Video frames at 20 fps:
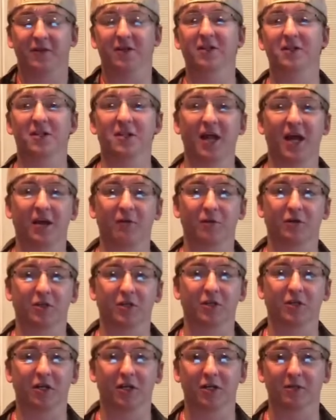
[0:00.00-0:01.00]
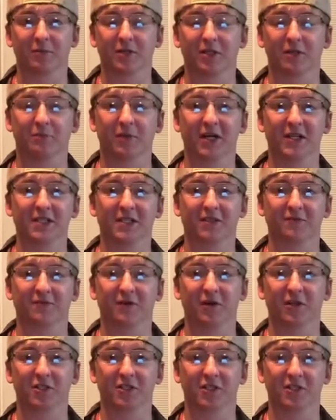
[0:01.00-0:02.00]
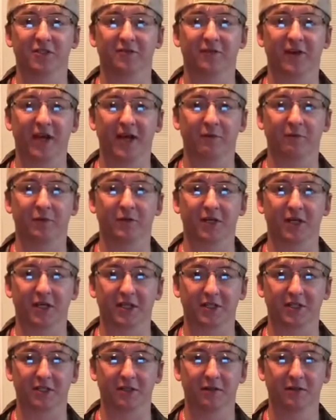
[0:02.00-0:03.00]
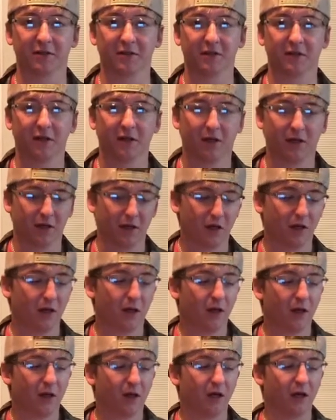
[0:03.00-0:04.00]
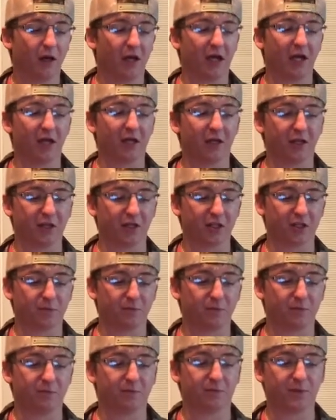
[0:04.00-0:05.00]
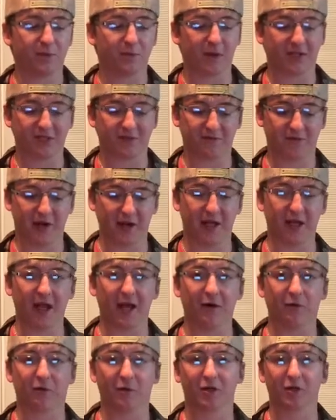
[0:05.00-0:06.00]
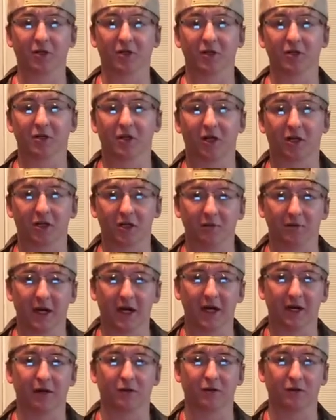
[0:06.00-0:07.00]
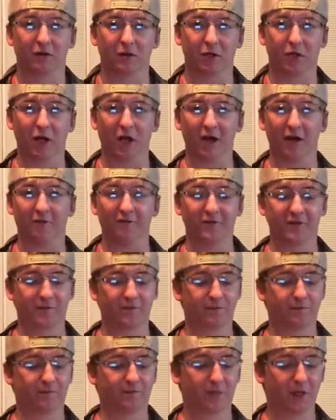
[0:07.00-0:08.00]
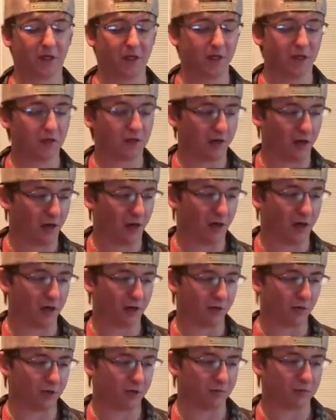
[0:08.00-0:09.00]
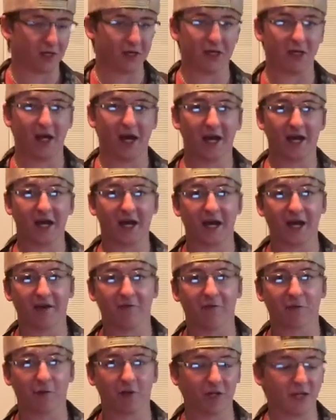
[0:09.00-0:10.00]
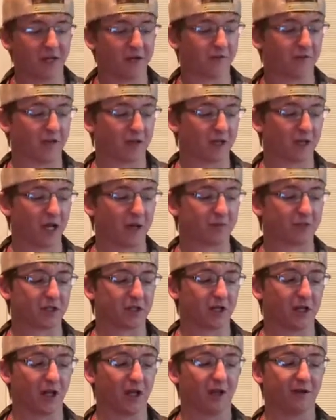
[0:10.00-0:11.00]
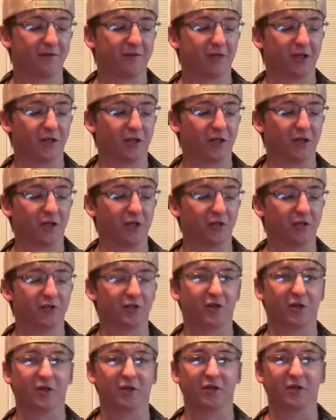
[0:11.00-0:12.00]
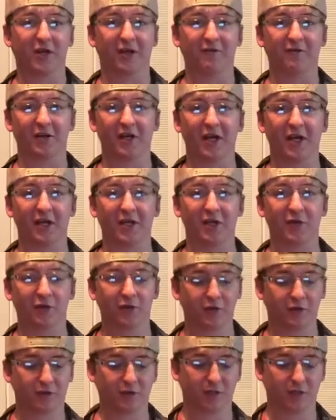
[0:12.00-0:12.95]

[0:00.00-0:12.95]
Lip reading: today we're going to talk about the basic functions of hand protection. And to specify that, we're going to talk about gloves. With me today, I have three different types of gloves that are used on everyday use.